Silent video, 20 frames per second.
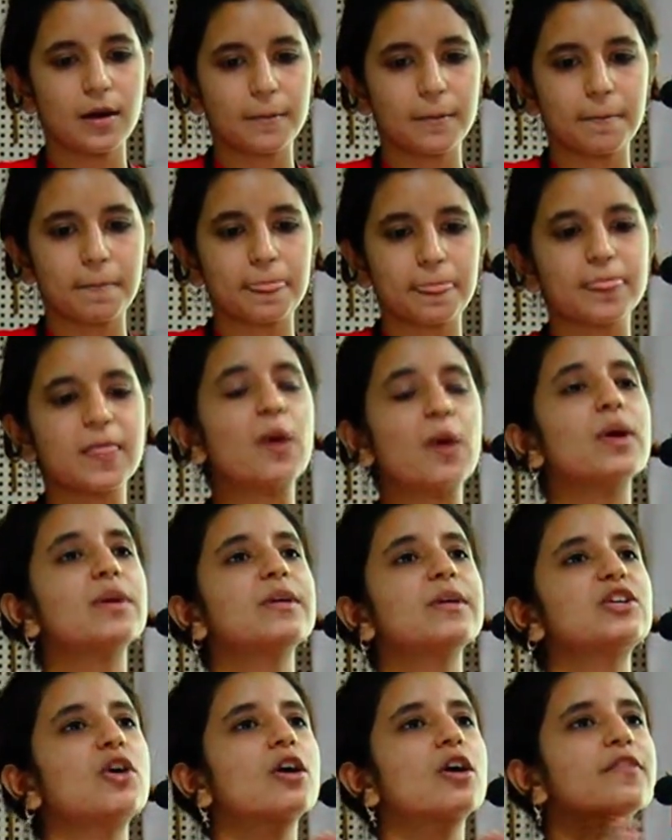Now, when we
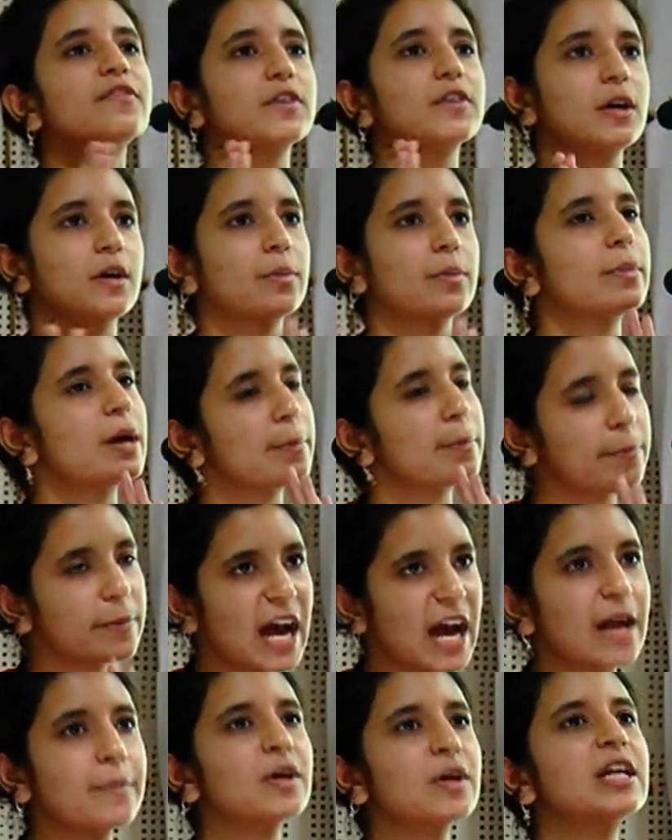talk of
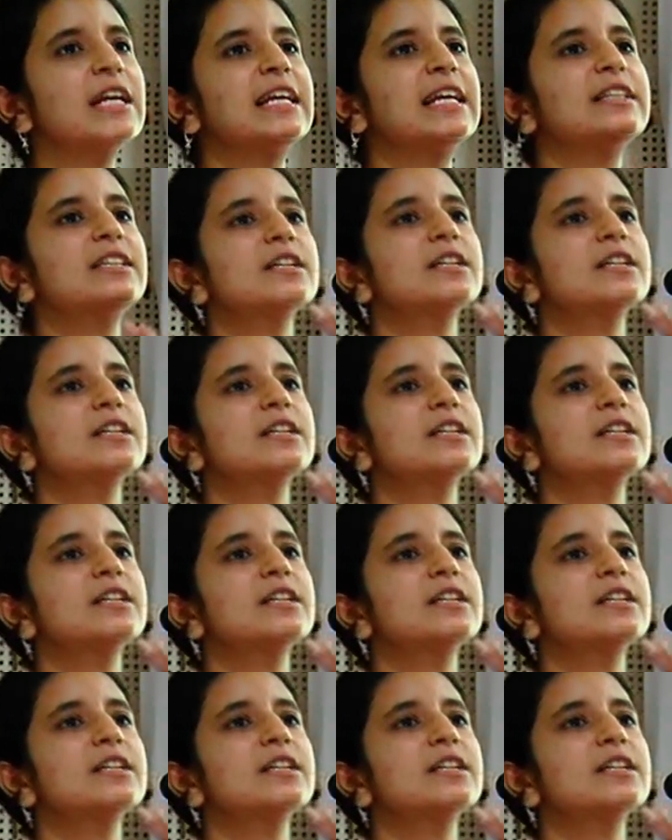primarily the